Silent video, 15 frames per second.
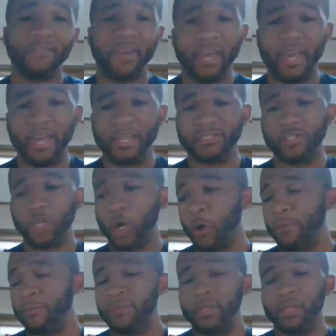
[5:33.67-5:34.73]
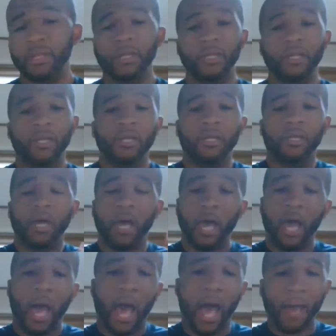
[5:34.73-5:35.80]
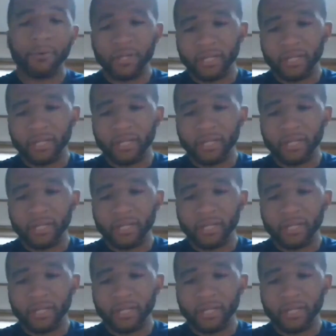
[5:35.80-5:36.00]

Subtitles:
had. So I'm